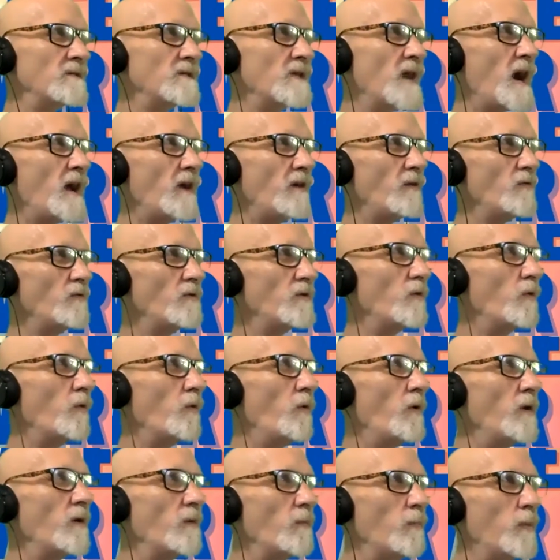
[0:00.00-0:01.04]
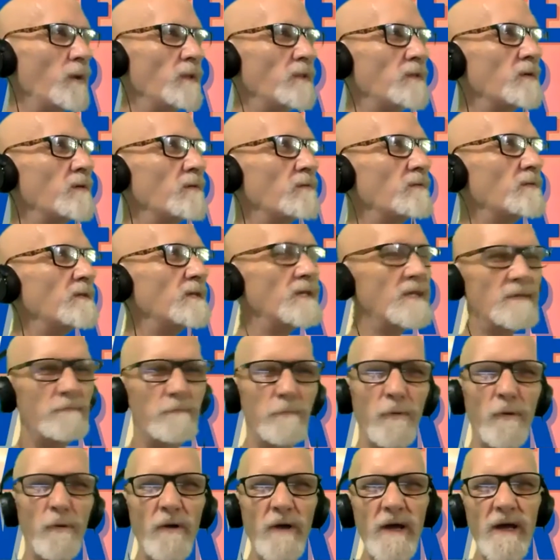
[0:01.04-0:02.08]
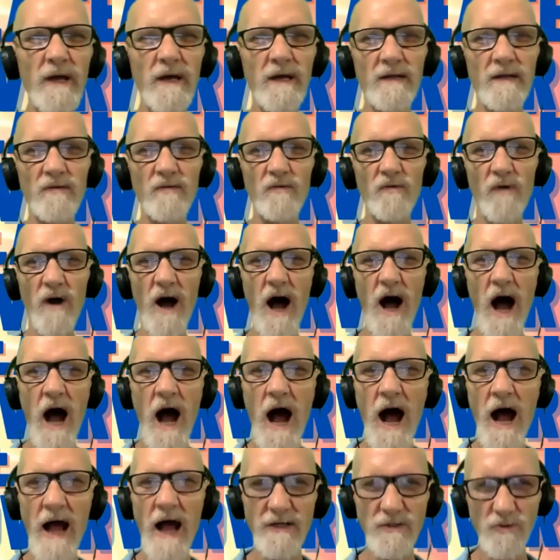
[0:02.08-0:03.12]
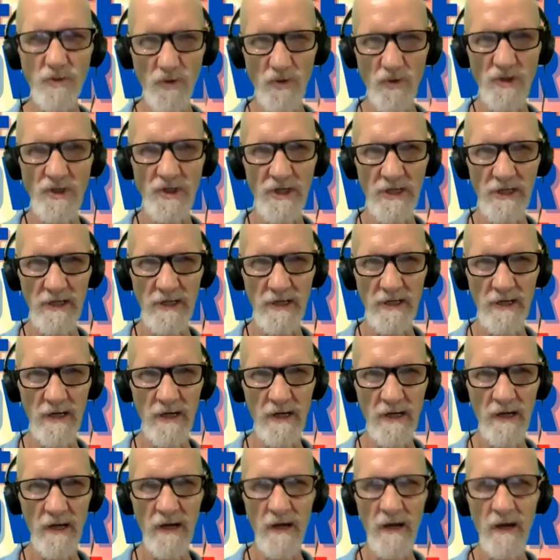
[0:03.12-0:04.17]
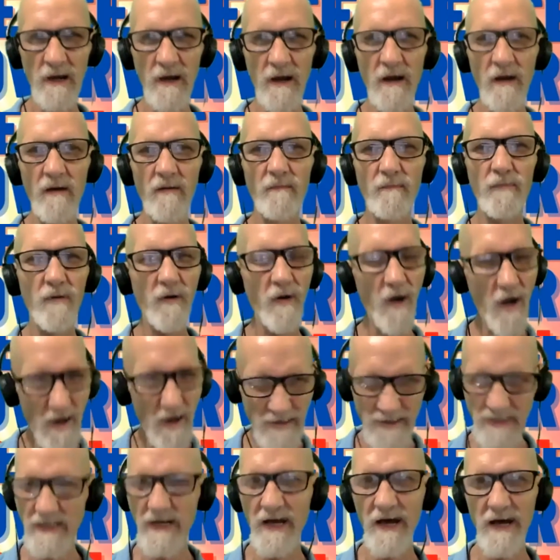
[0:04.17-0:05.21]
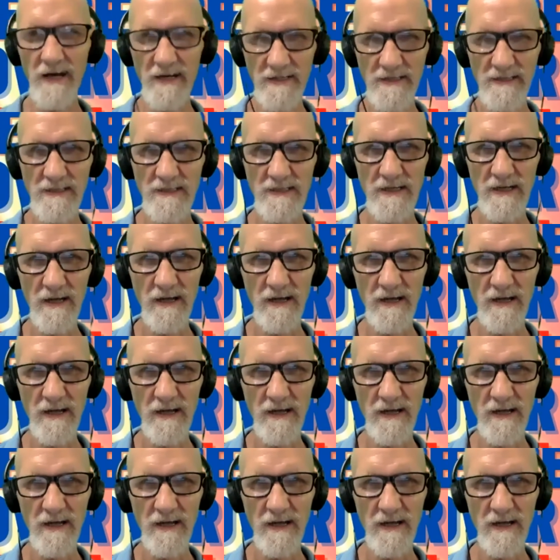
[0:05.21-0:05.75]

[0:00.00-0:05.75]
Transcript: not only oil, but they're putting it through a hydrogen process.